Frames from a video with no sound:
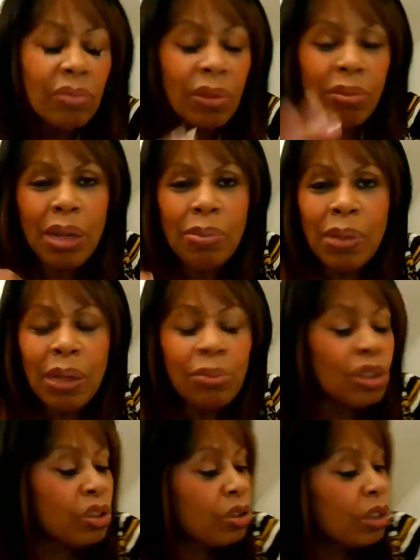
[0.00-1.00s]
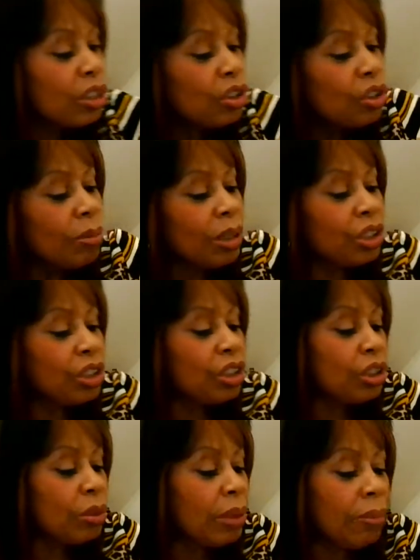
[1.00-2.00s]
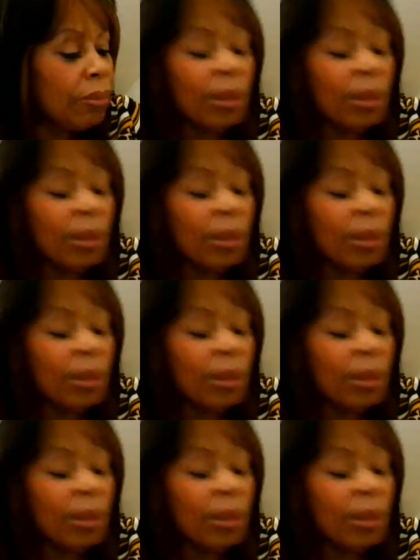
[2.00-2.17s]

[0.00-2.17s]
Maybe I'm just looking too much into it,